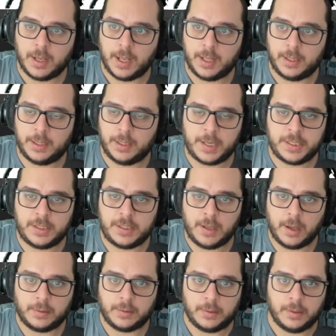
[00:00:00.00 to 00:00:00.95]
there is
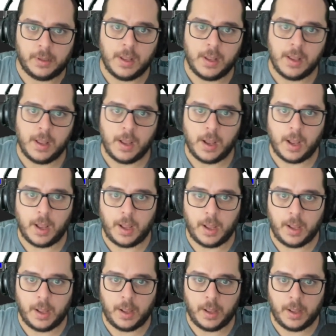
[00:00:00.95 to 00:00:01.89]
not.
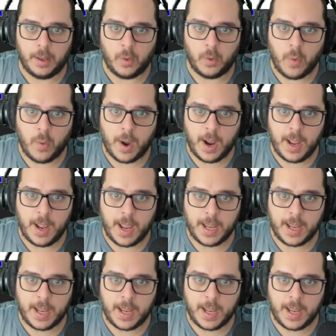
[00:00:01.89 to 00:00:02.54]
Why